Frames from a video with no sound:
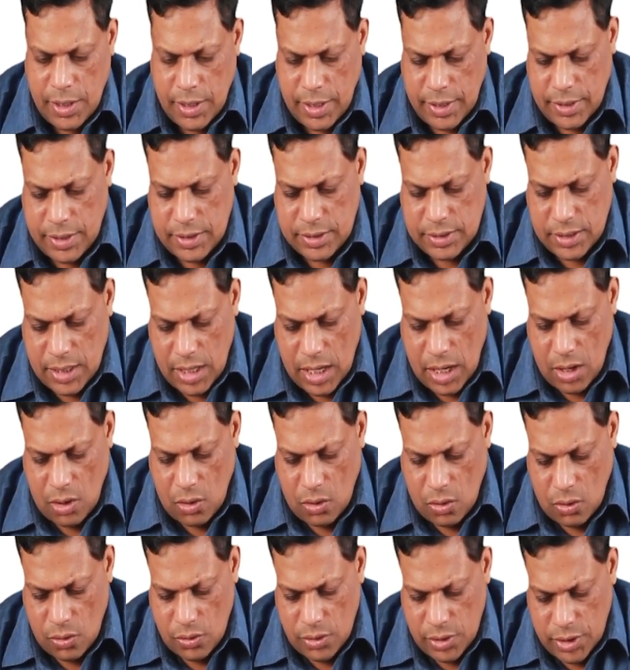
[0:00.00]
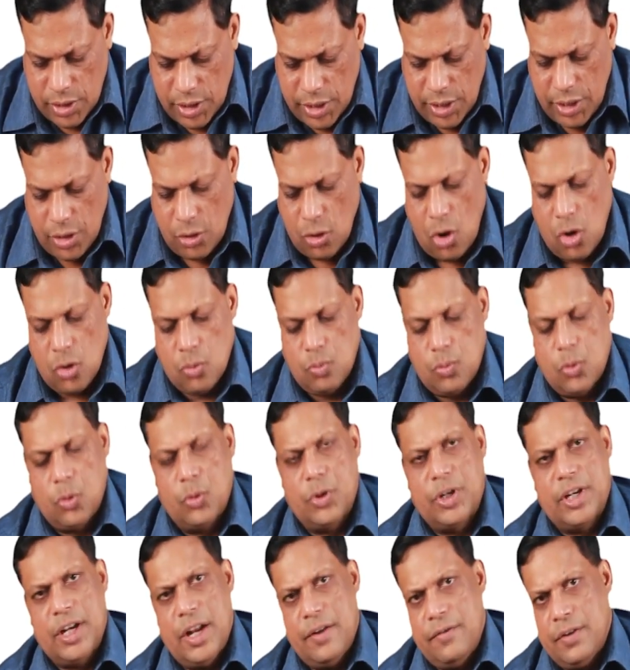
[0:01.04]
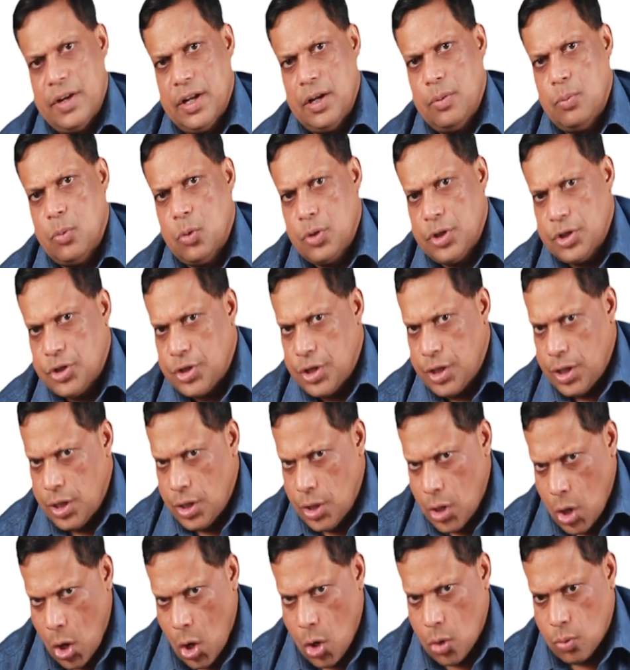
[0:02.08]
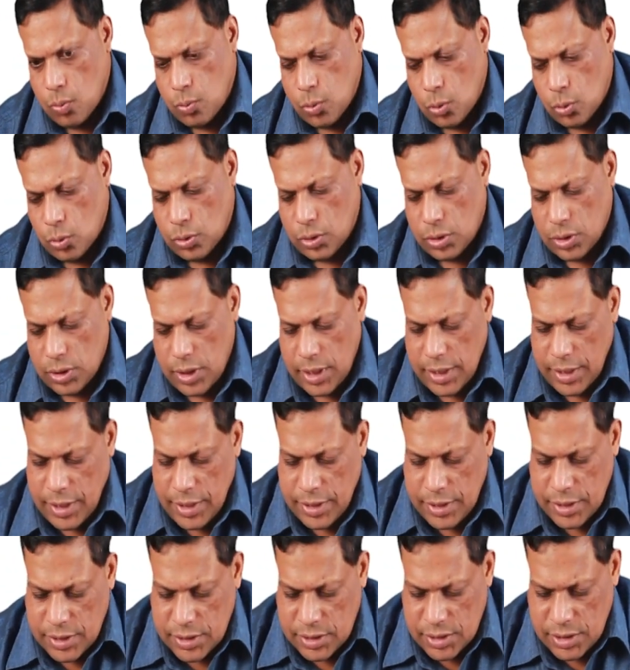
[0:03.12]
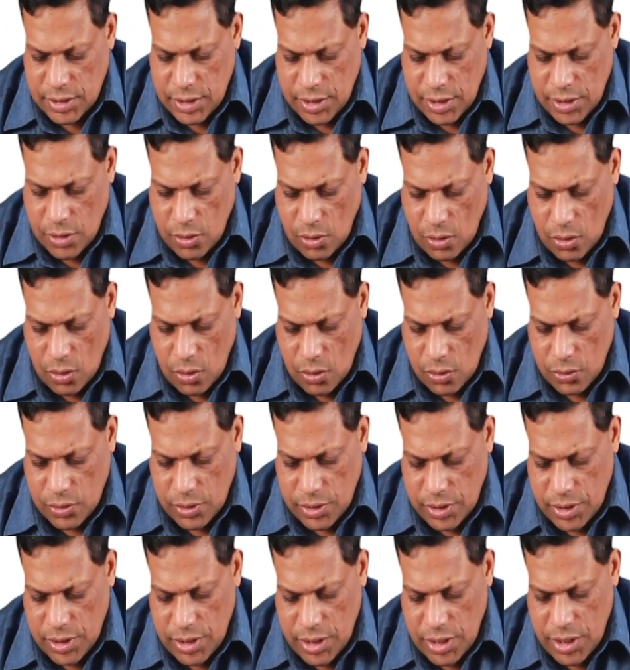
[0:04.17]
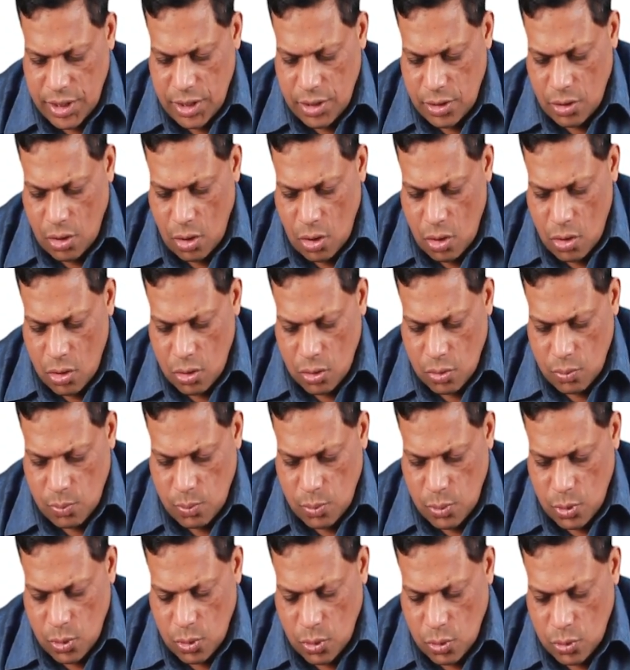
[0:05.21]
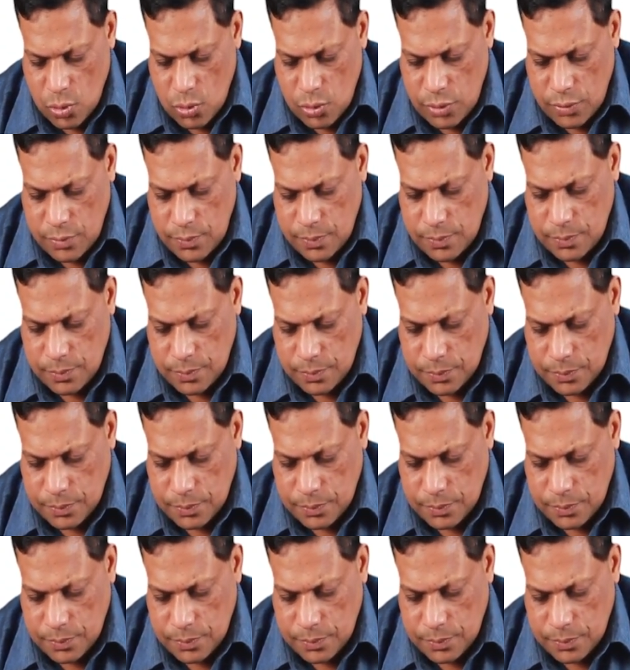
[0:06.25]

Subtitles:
It is the only long bone. Clavicle bone is a long bone, but it is the only long bone